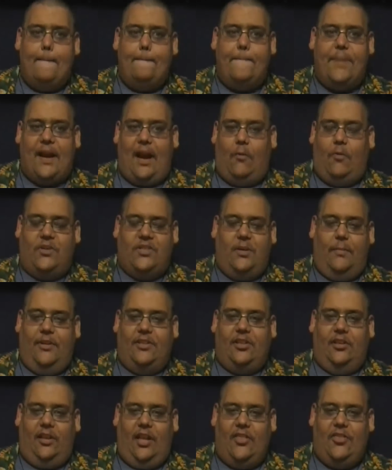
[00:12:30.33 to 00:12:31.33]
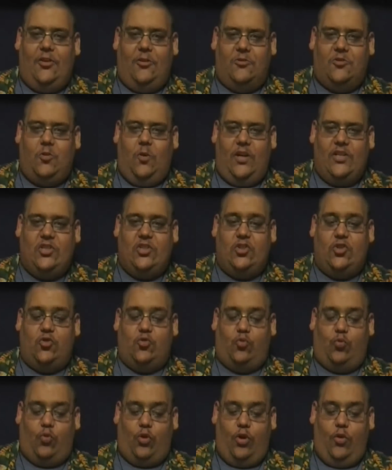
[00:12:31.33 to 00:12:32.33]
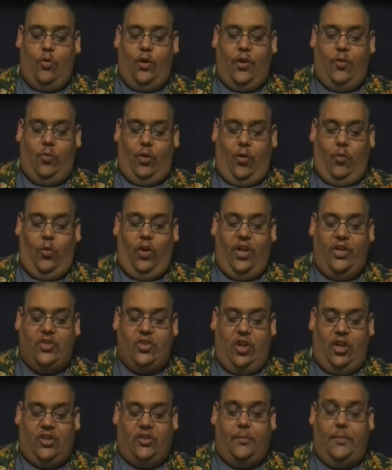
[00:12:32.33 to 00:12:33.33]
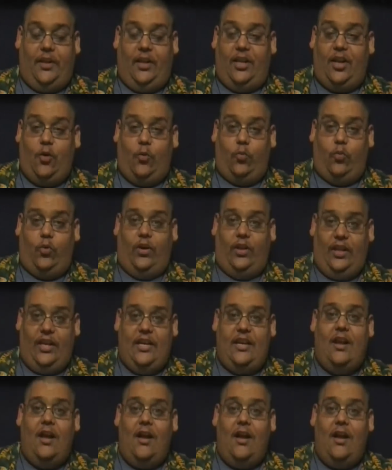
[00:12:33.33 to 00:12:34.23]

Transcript: but I wasn't about to let those questions ruin what was ultimately a really